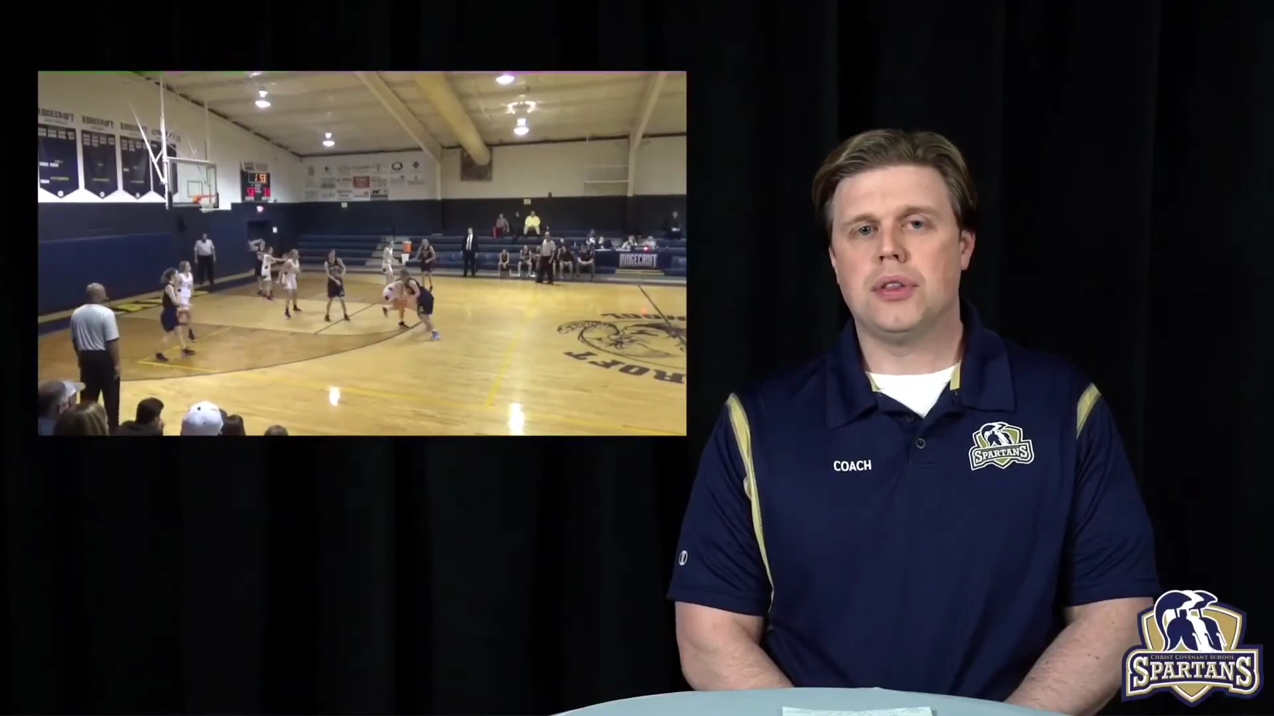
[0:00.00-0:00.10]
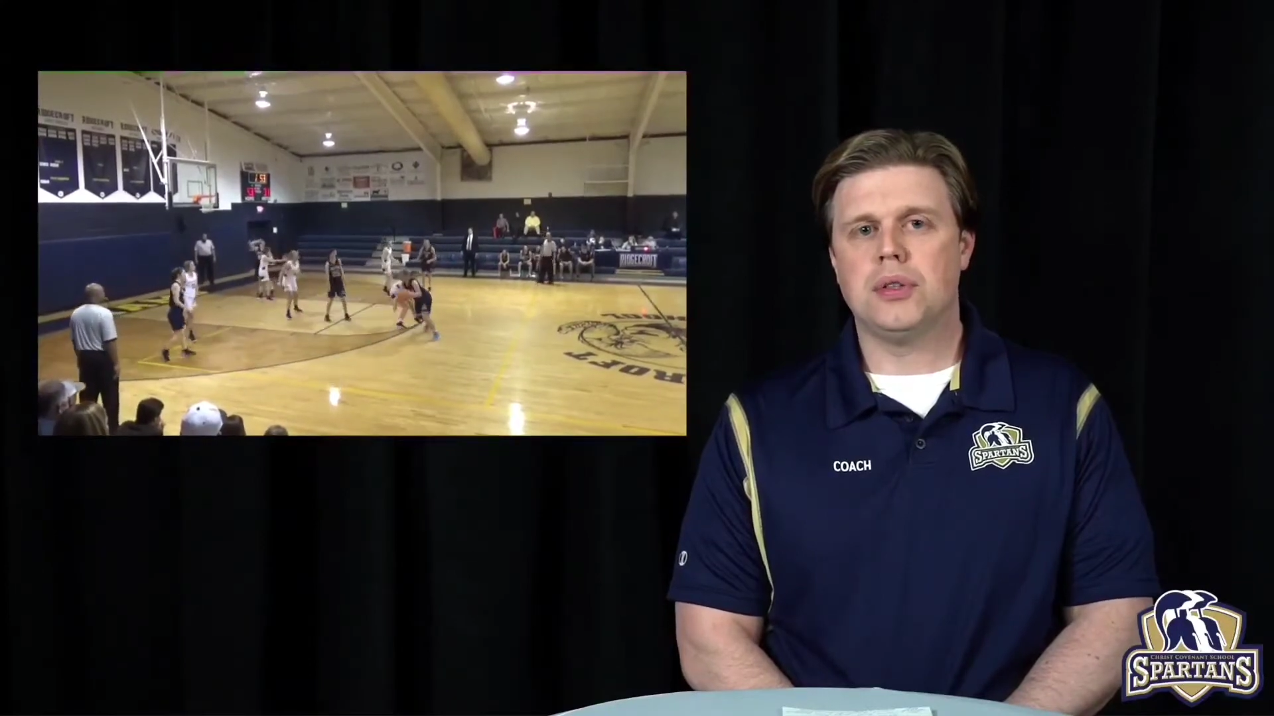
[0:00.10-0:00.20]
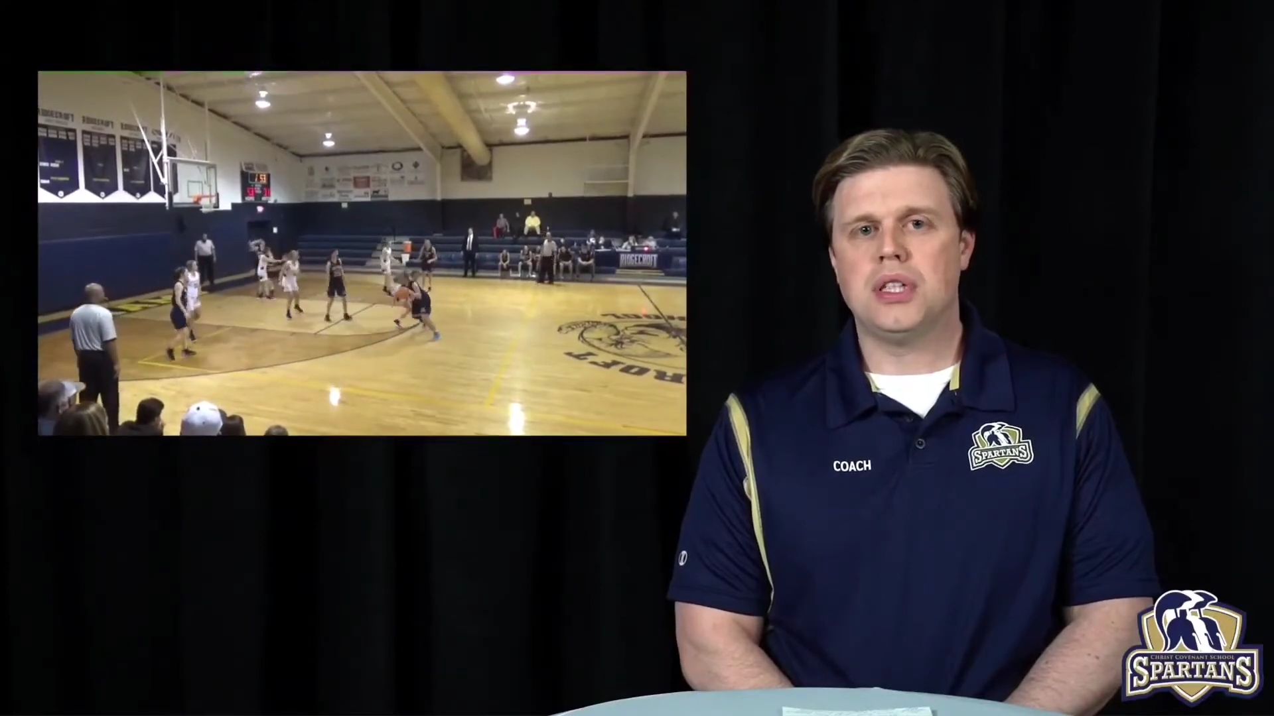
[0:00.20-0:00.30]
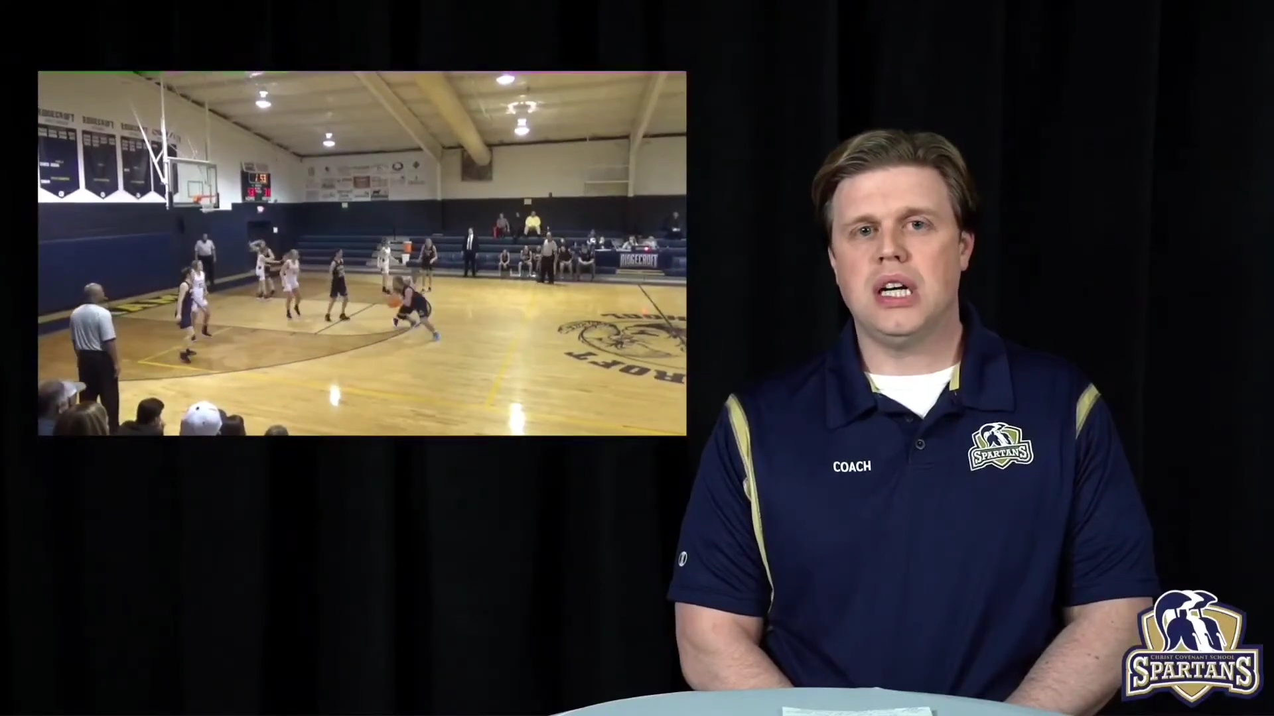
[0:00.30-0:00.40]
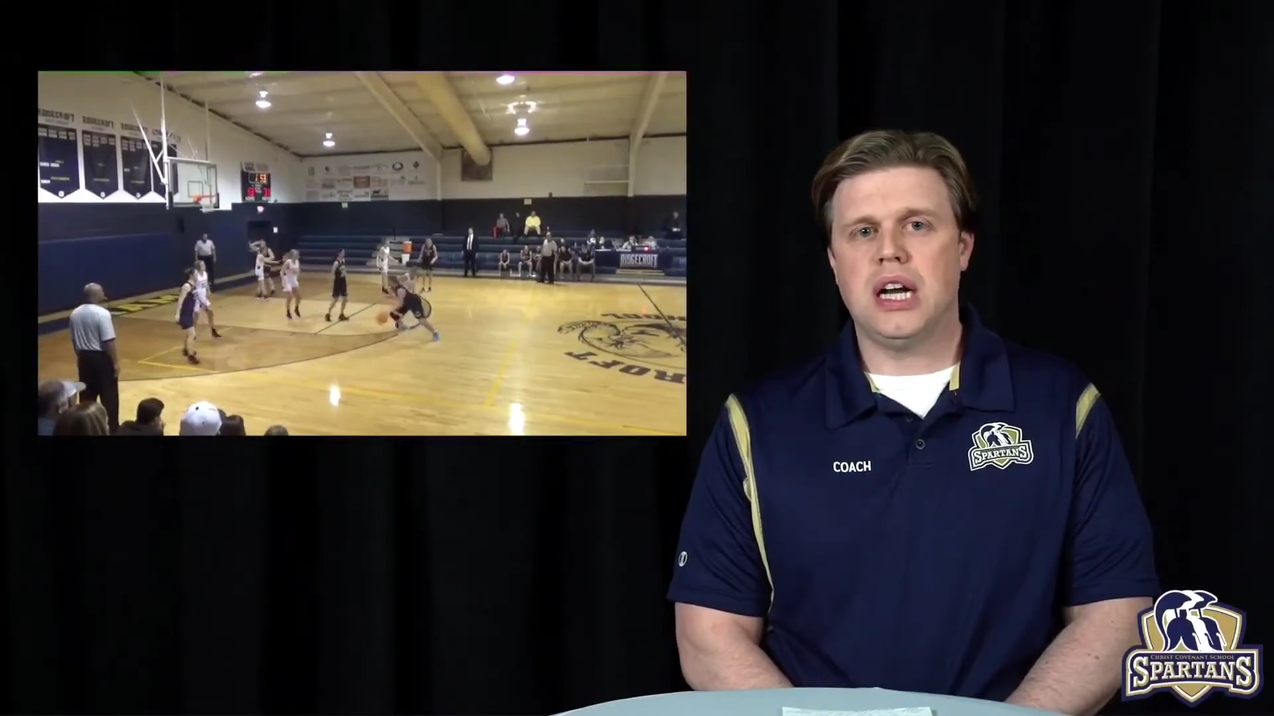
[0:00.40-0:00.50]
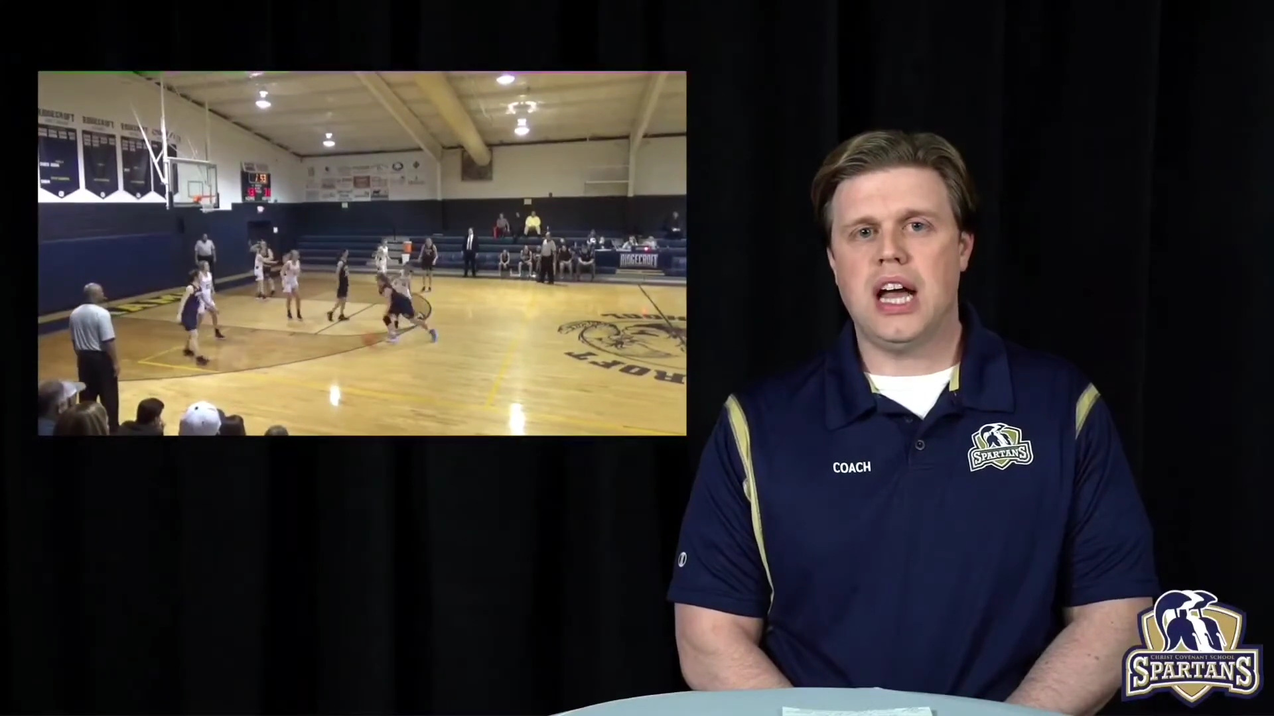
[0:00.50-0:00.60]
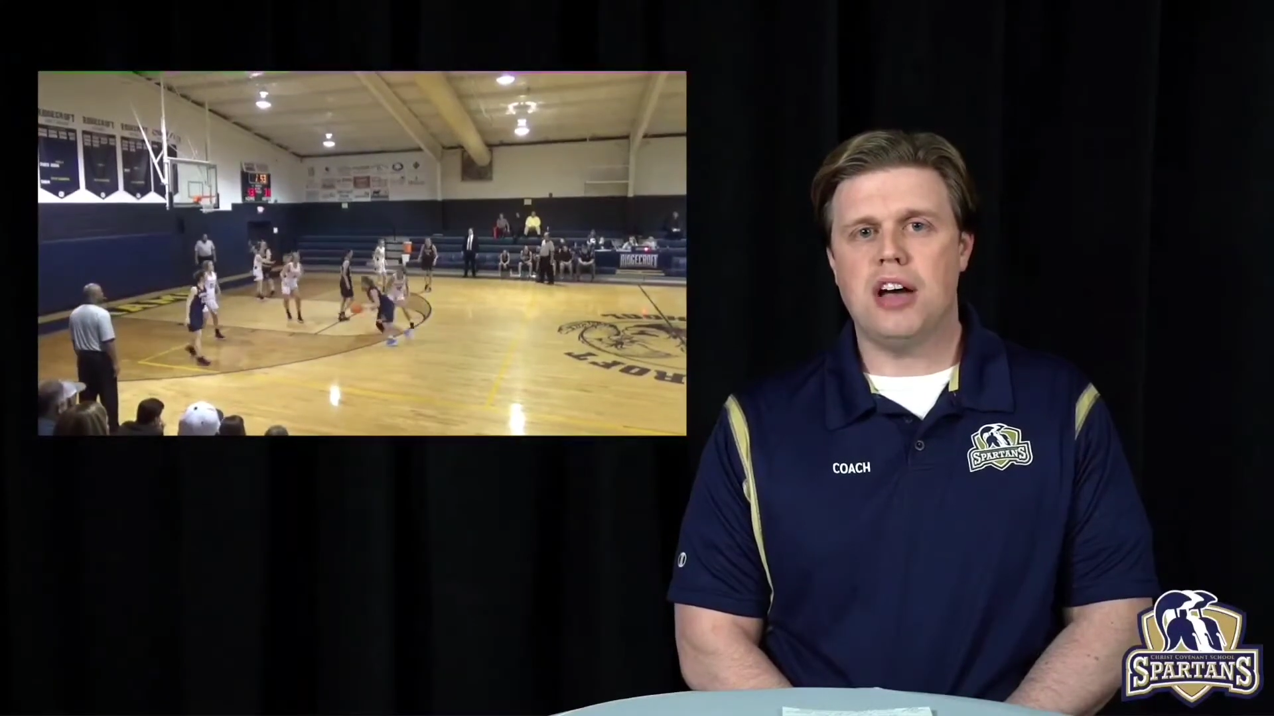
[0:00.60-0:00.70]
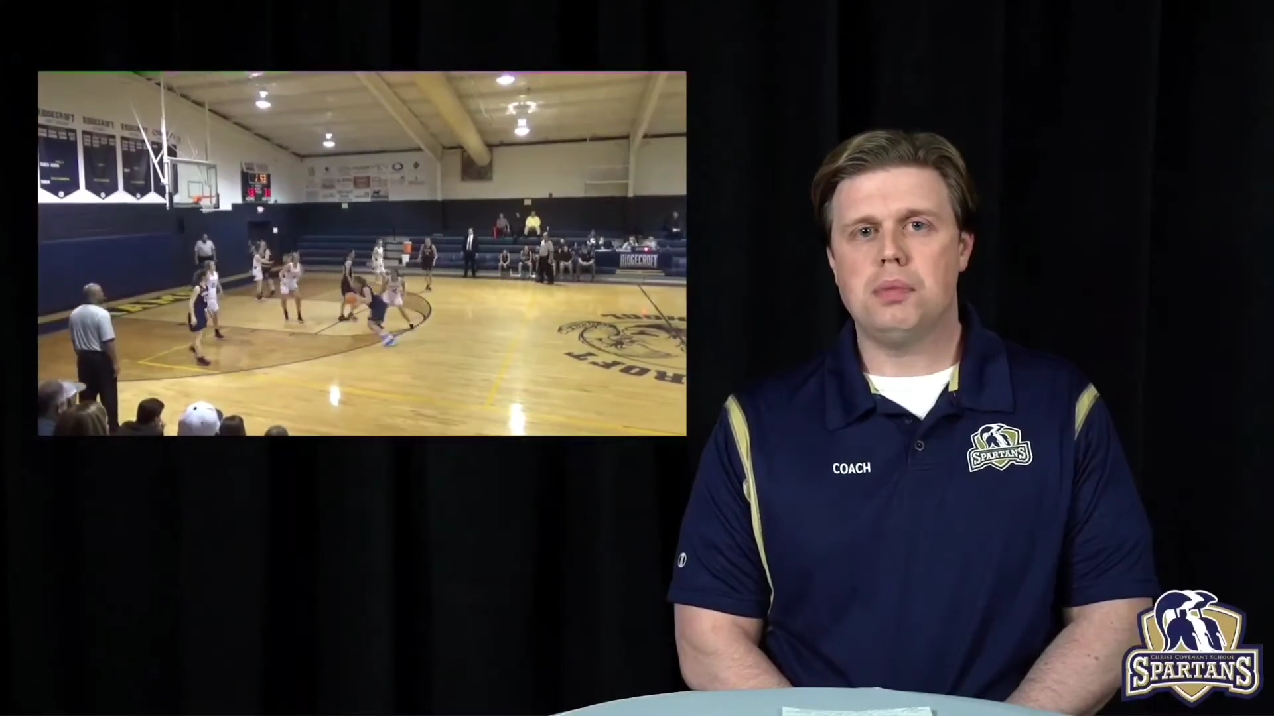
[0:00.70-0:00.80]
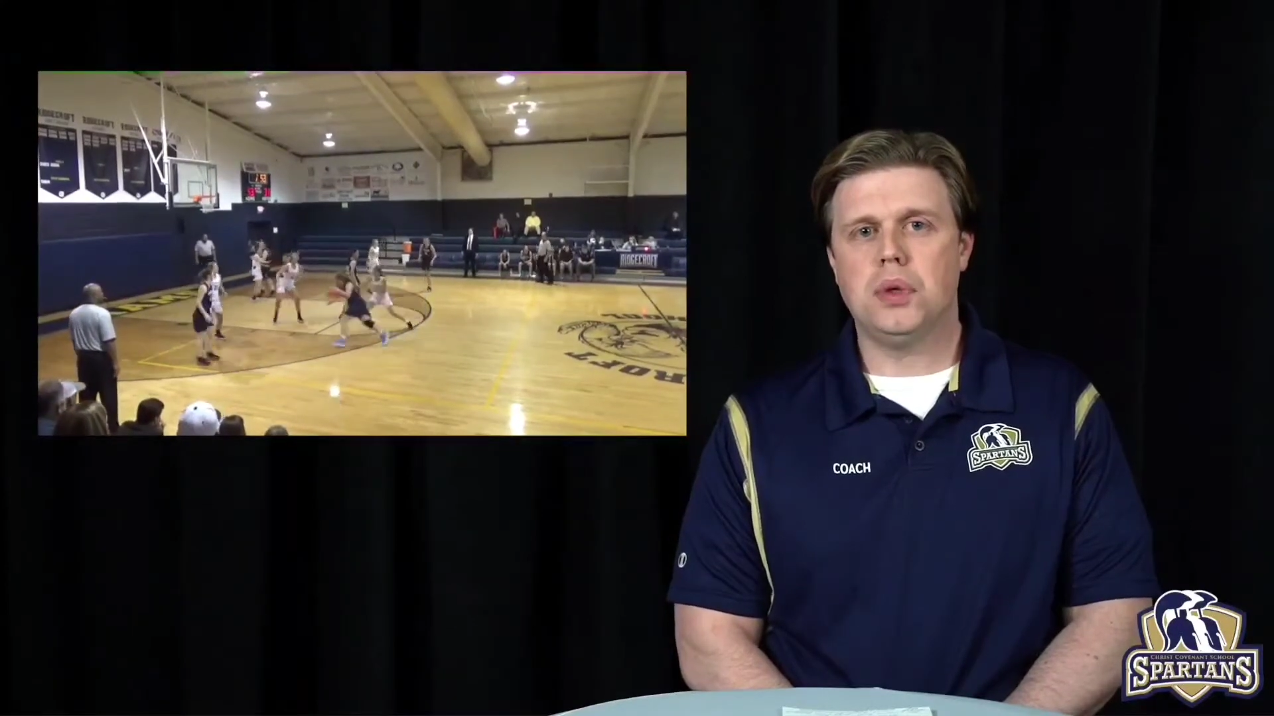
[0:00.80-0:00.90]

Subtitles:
13.5